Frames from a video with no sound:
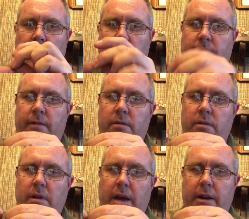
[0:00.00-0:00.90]
if you
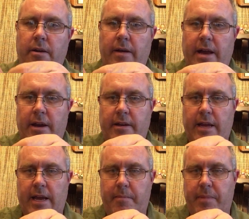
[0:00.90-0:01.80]
do not know how to
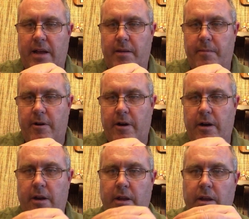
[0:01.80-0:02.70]
tie a
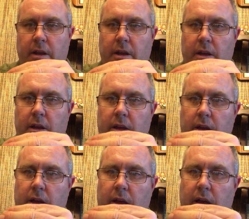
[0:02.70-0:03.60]
palomar,
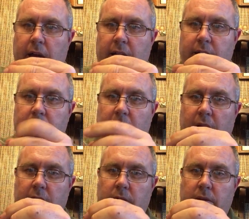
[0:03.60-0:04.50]
I am
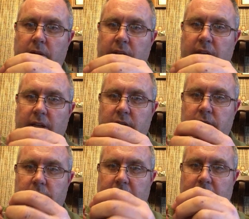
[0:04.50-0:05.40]
not going to teach
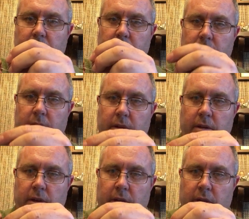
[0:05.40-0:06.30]
you now.
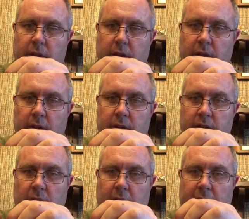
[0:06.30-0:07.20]
There's
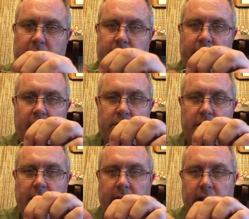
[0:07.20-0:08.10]
lots of videos
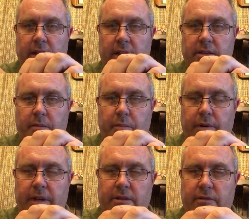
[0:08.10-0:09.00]
on it. It's a
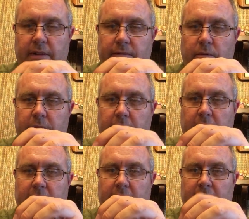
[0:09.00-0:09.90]
pretty straightforward
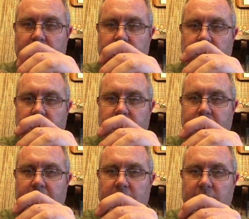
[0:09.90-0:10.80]
knot, and if you
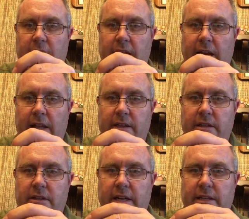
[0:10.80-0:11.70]
fish, I highly
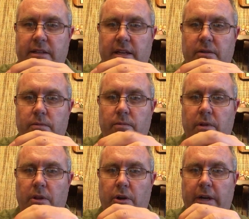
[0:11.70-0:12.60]
suggest that you
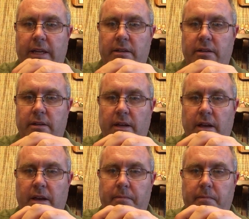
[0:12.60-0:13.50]
learn it.
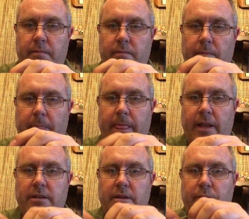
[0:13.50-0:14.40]

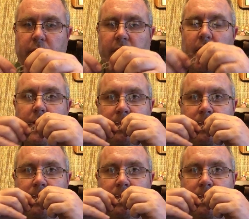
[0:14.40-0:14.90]
It's a pretty